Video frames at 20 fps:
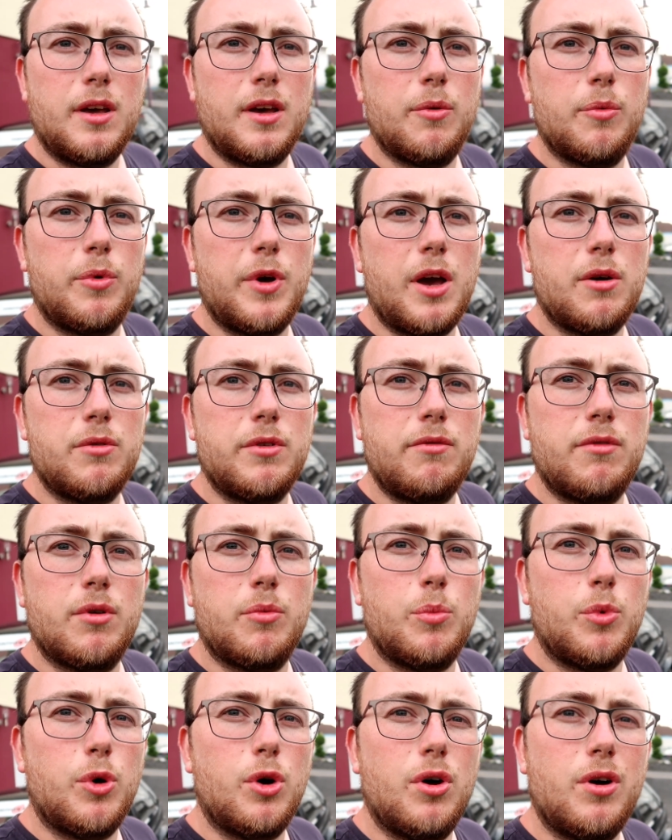We only
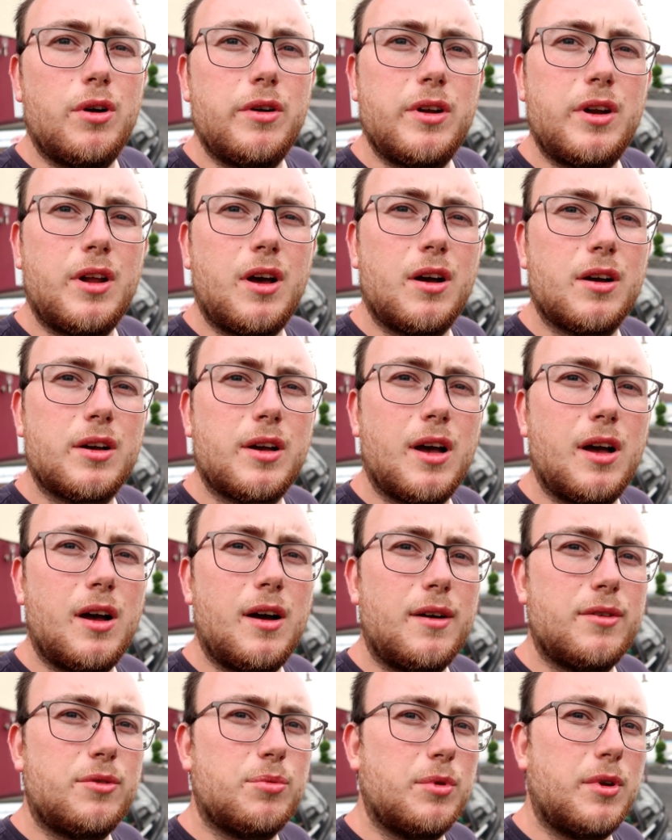run water in our
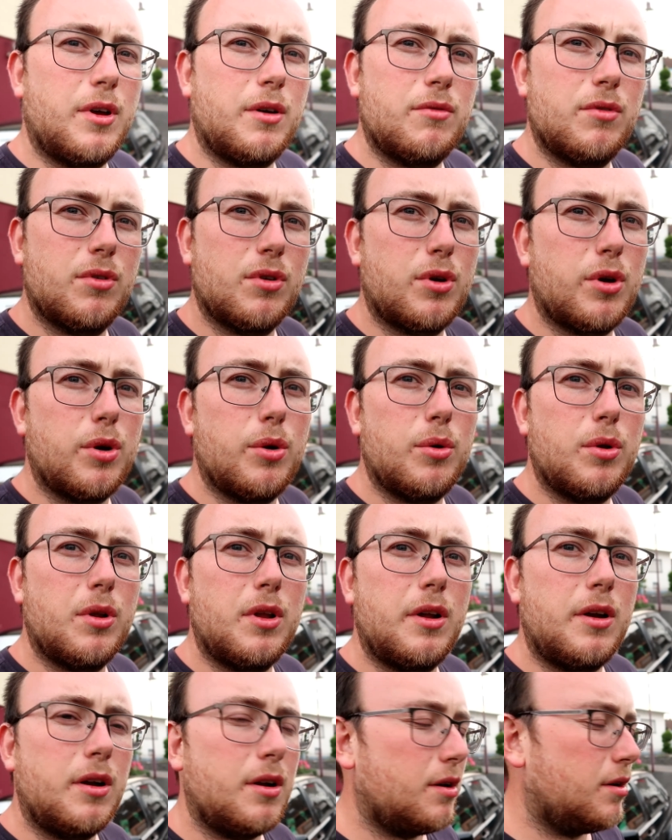cars, we don't run
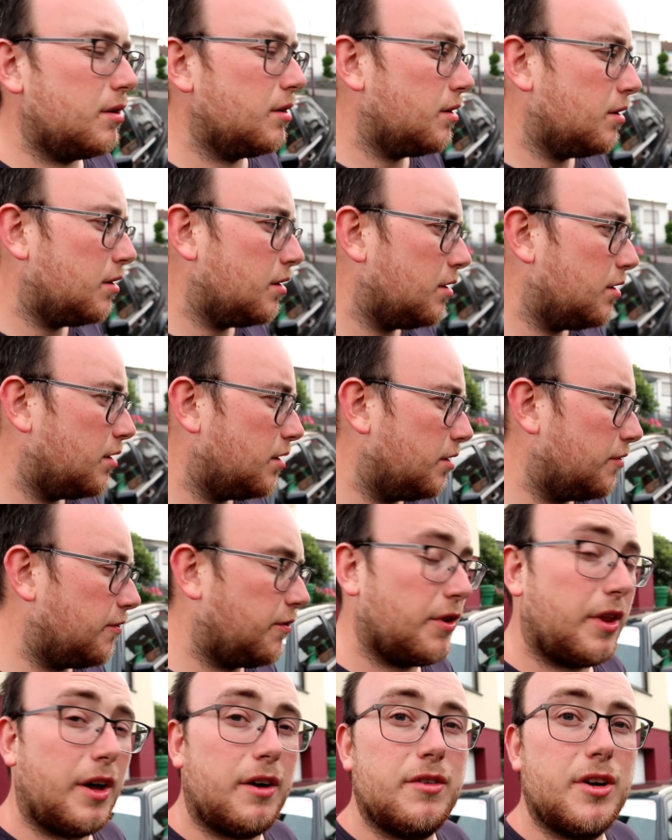coolant.
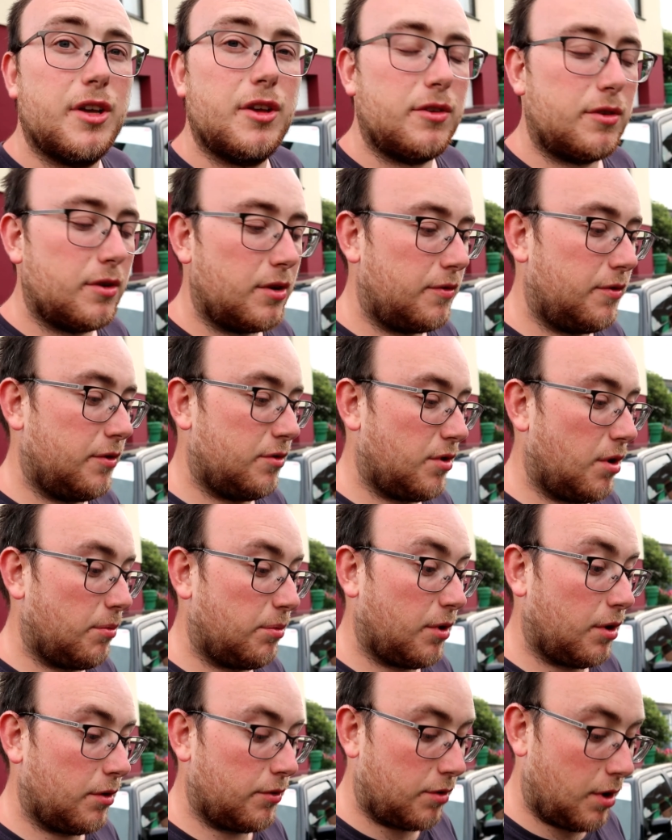For that reason, if it
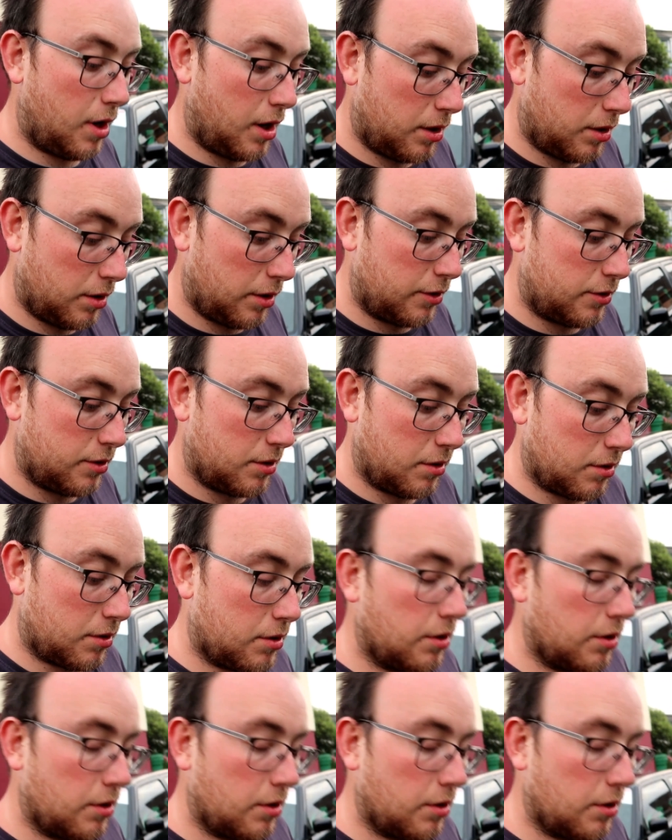drops on track, at least you're